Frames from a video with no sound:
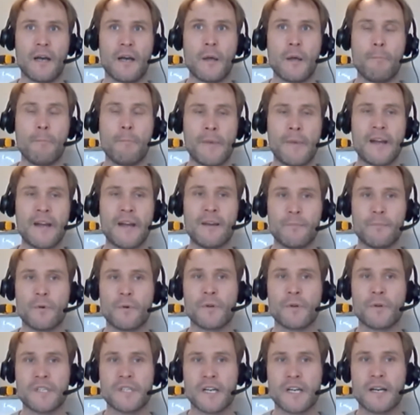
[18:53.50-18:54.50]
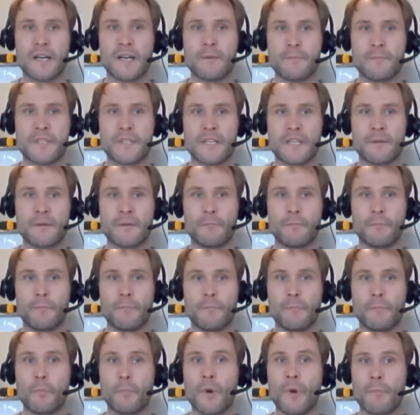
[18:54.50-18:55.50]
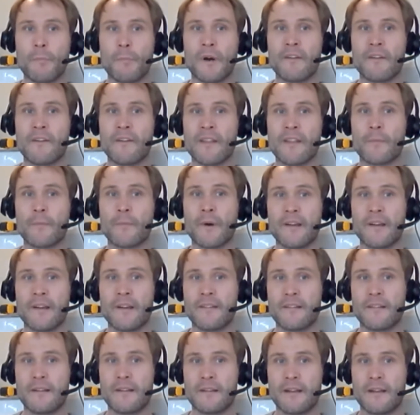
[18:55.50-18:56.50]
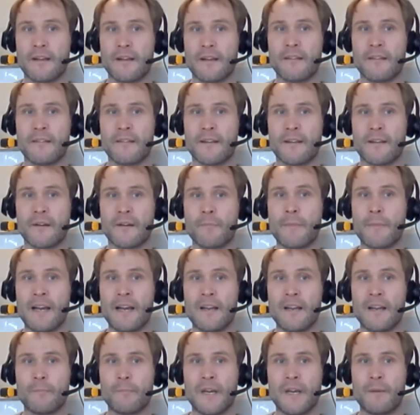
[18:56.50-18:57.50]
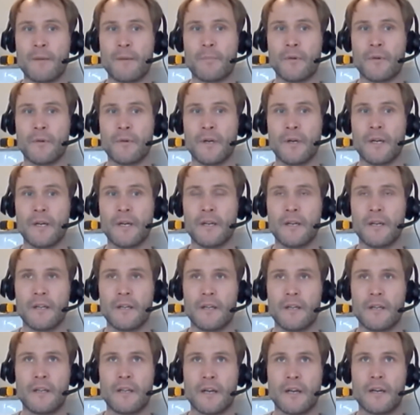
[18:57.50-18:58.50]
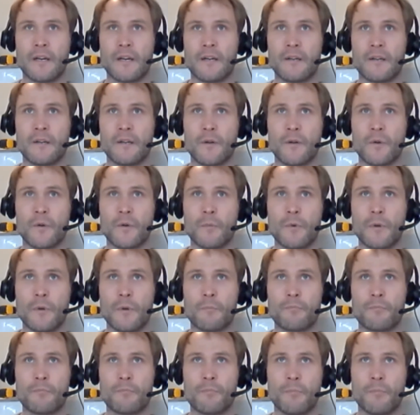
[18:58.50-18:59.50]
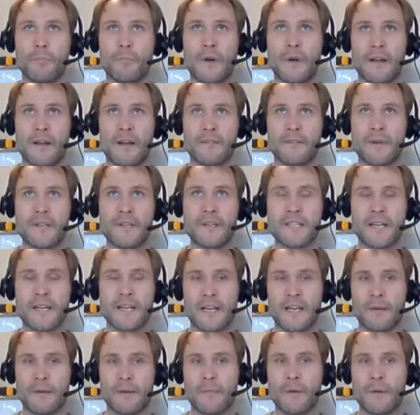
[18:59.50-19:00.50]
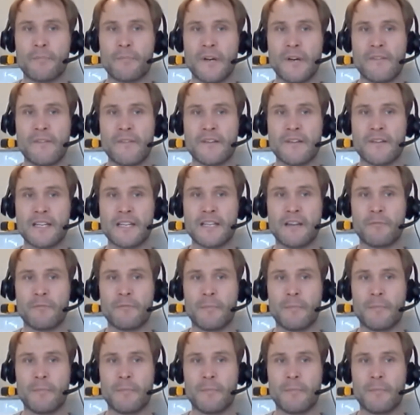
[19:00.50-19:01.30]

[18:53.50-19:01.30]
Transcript: many more times than we might have otherwise done so, mailing people that, as I mentioned earlier, might previously have